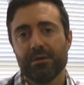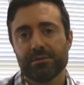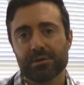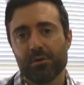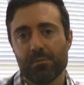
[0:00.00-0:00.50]

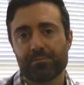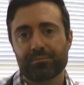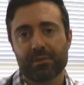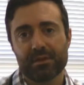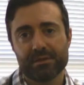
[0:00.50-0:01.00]
So
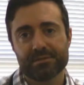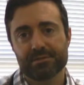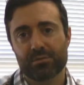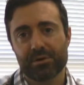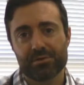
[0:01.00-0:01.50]
this
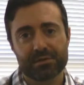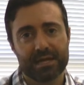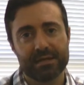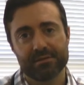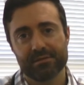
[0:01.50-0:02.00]
is where you can
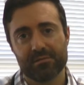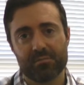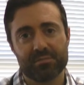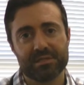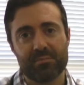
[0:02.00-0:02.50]
get into the
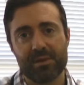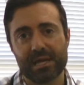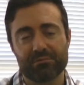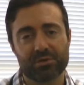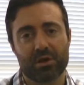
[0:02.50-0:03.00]

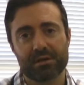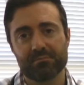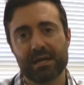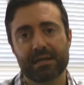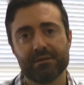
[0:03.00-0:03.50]
debate
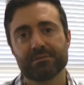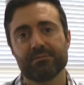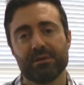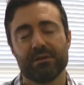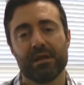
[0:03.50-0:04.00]
regarding
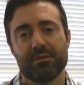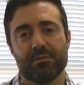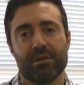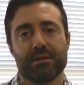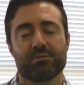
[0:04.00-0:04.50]
mechanism,
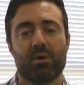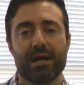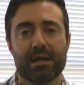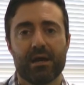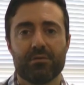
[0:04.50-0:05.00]
and it's
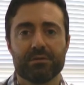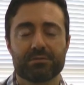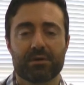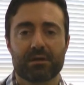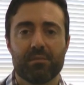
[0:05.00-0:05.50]
why I
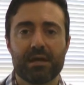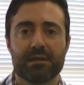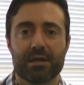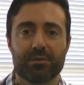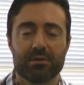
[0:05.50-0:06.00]
always
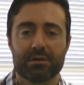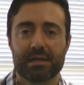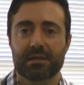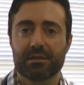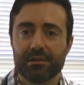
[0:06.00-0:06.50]
recommend that we look
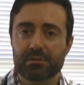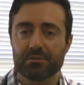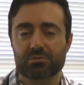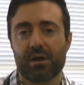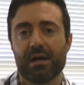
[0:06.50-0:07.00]
at
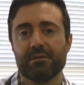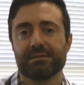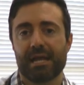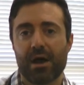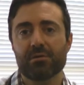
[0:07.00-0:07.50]
clinical trials
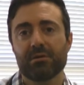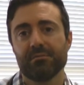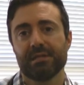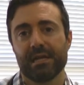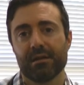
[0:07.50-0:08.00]
and
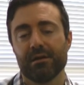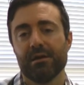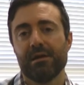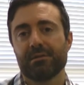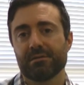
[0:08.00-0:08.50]
outcome data
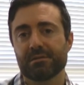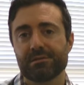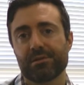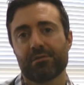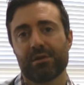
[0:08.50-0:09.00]
to
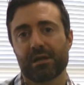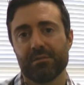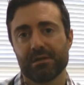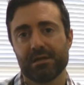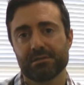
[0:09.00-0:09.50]
steer the
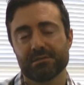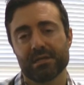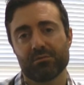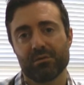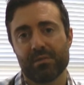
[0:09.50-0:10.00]
recommendations
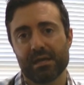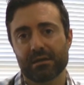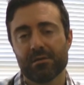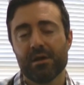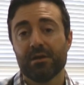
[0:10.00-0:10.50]
that we
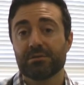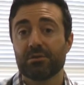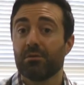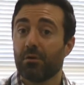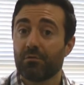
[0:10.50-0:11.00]
make.
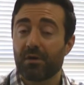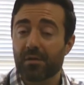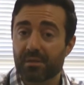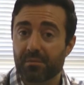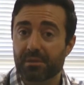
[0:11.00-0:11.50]
So a low
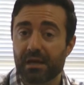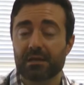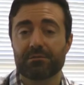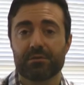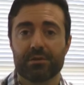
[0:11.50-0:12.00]
FODMAP
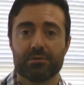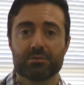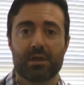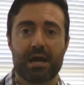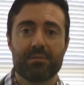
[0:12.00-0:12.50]
diet for those
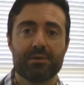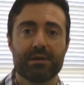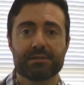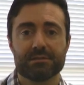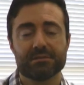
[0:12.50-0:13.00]
with
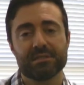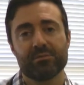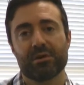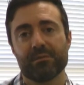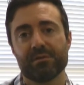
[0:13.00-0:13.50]
IBS and
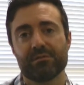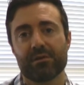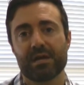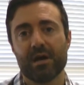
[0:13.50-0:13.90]
SIBO can be very